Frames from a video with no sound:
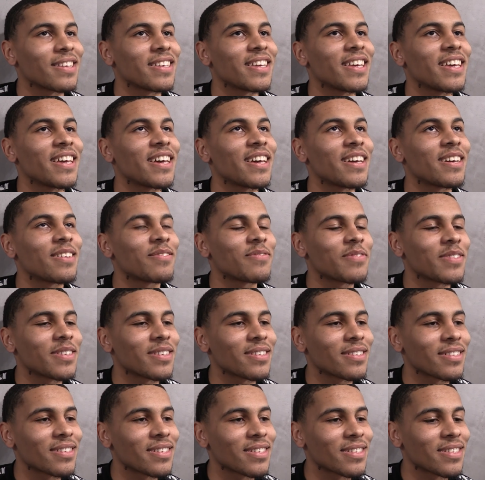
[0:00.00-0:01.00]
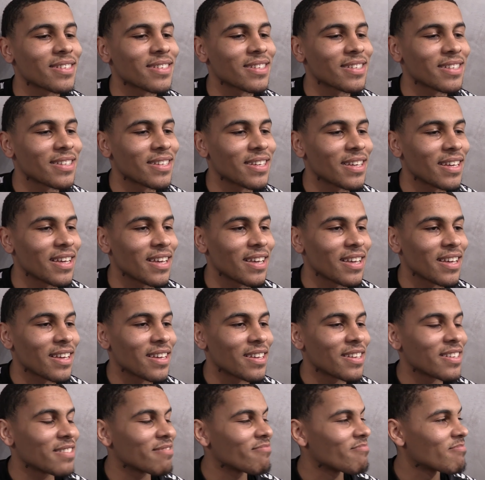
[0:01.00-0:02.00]
Yeah, I think
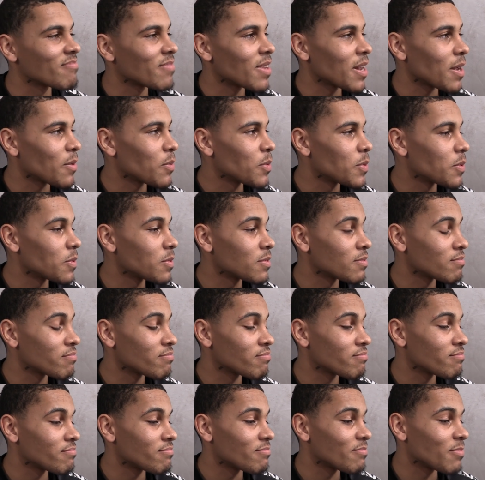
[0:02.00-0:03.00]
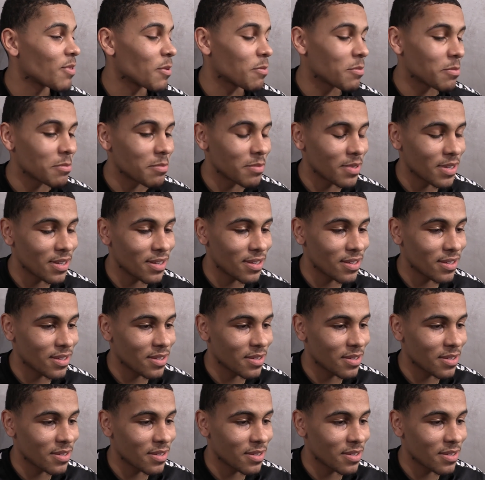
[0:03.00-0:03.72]
I will probably.